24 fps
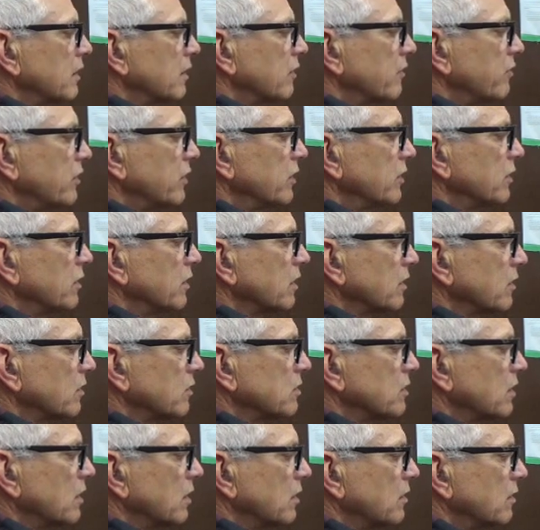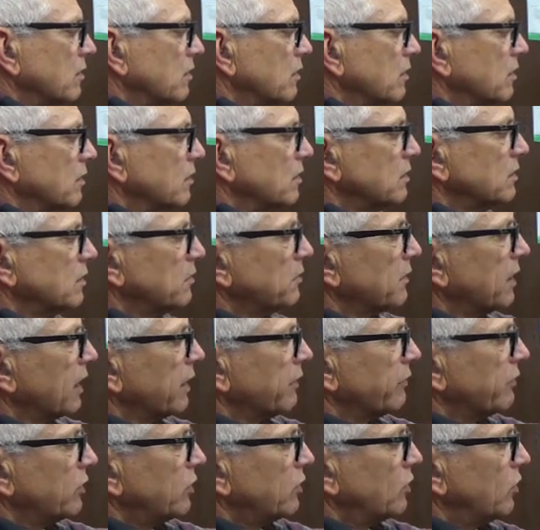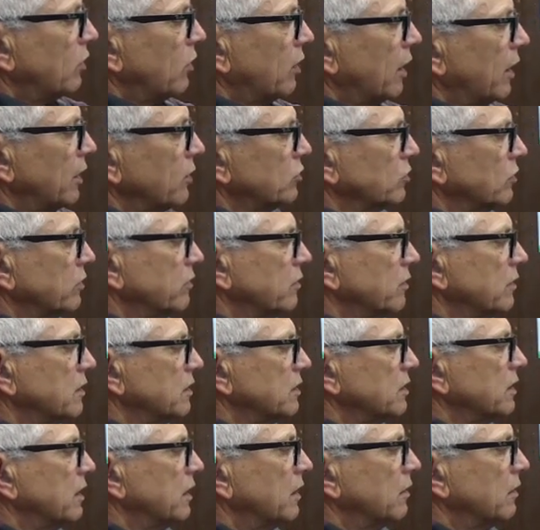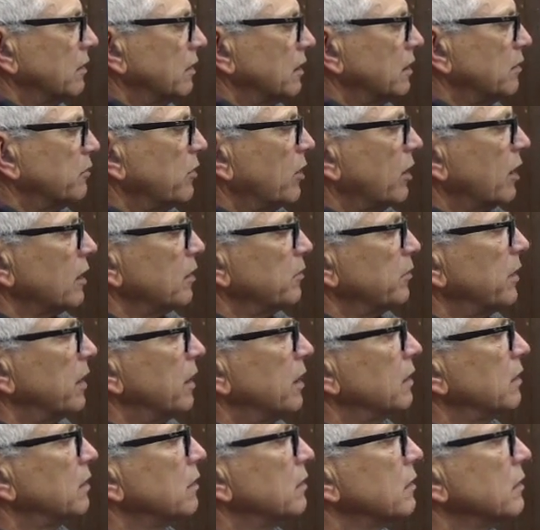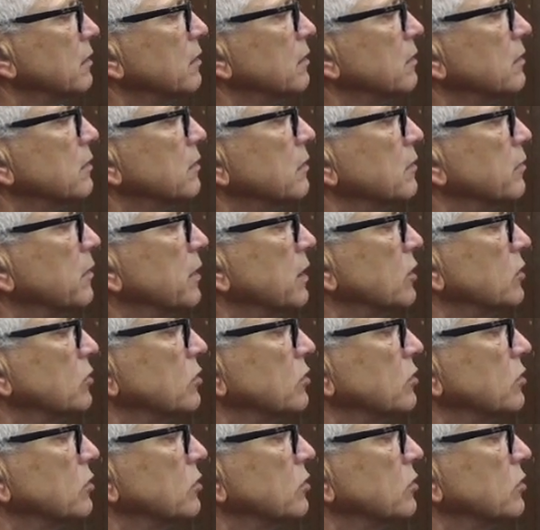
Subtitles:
I feel like there's some kind of a notch on the bottom end to make